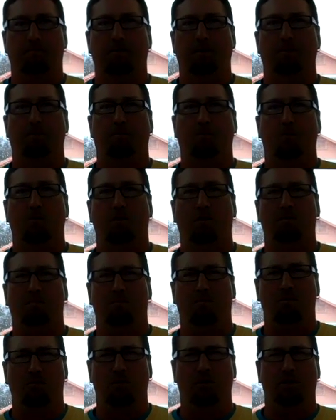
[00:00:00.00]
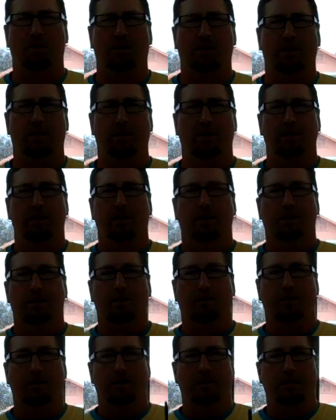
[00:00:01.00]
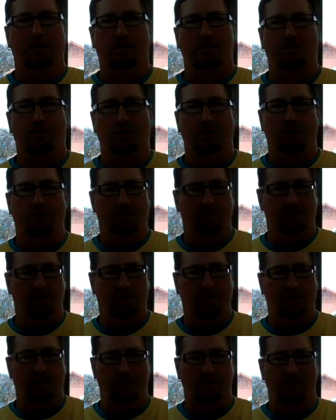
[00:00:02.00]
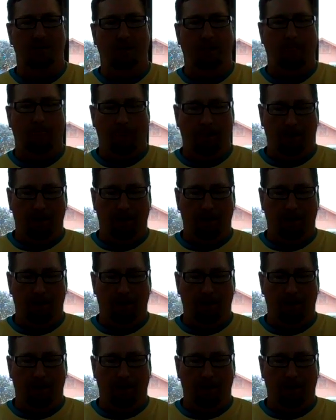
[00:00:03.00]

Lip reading: but more importantly, clean as free of disease.